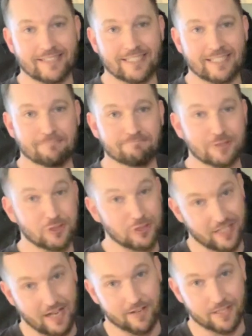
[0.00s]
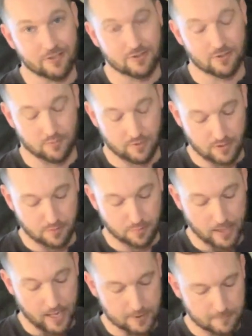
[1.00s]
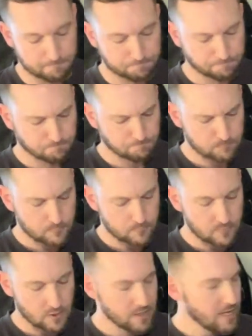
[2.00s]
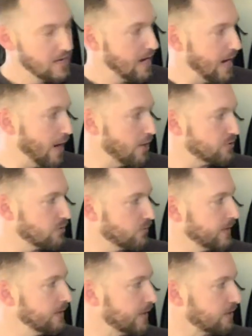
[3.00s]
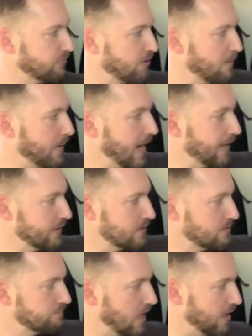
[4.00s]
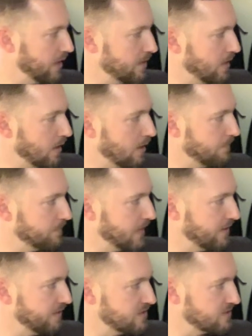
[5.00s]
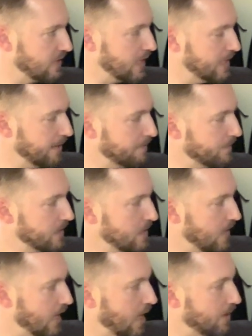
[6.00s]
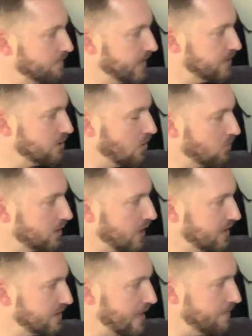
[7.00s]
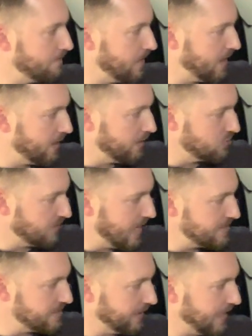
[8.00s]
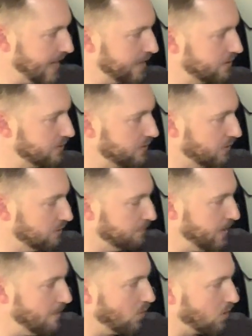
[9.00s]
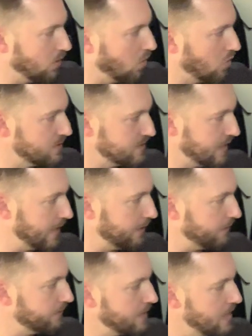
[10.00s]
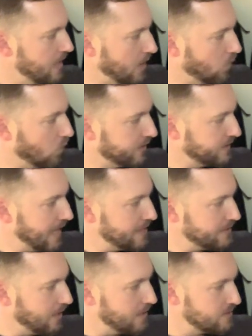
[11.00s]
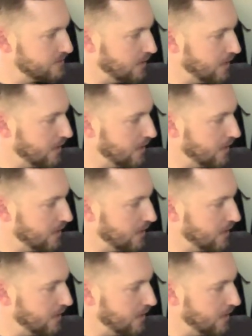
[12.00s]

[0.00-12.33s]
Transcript: you shouldn't have any issues with these pants. I also really like the front pockets, how they design them. They don't cut them at a drastic angle. They're a bit more horizontal, and what that does